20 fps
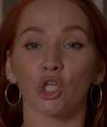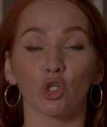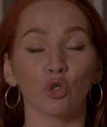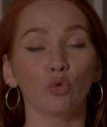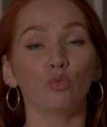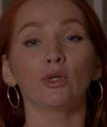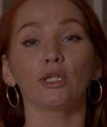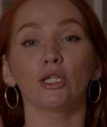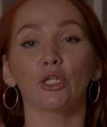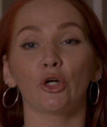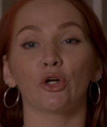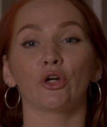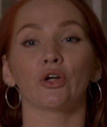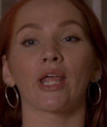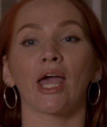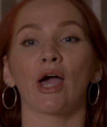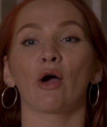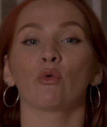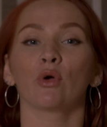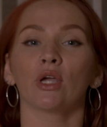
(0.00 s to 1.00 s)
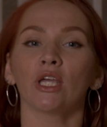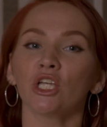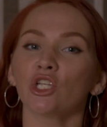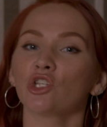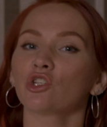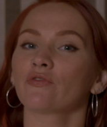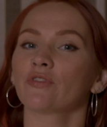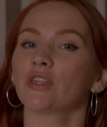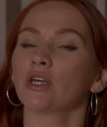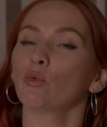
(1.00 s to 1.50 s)
You will learn how
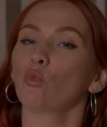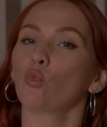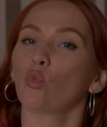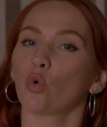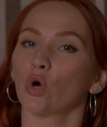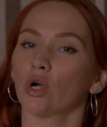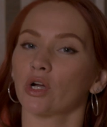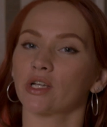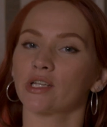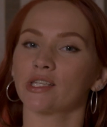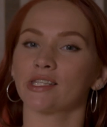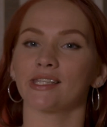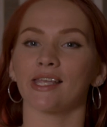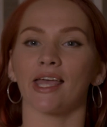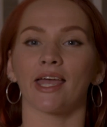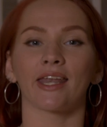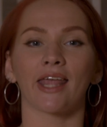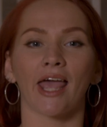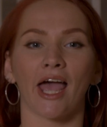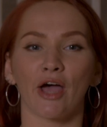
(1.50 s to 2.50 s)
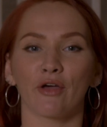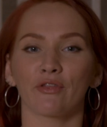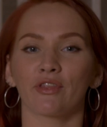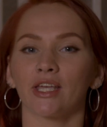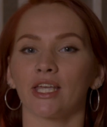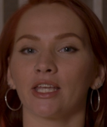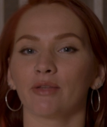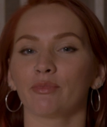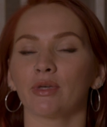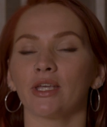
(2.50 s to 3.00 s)
each of them works and how they
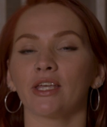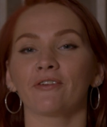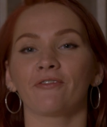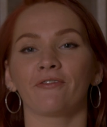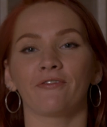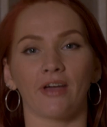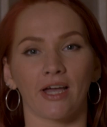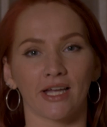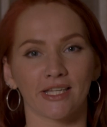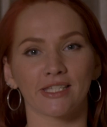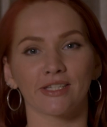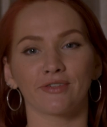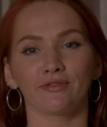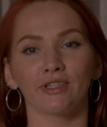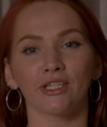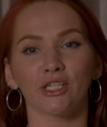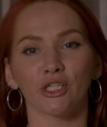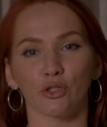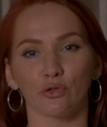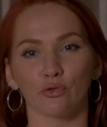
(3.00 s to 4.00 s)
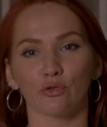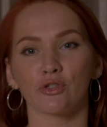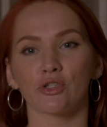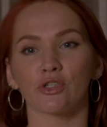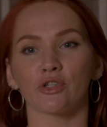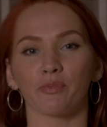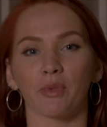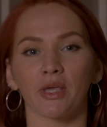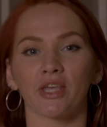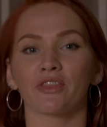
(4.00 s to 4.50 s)
can be effectively used
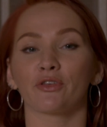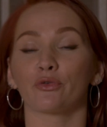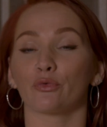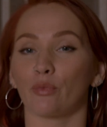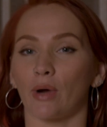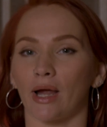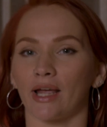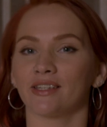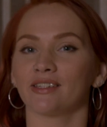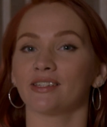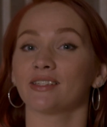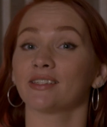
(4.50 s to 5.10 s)
to make the right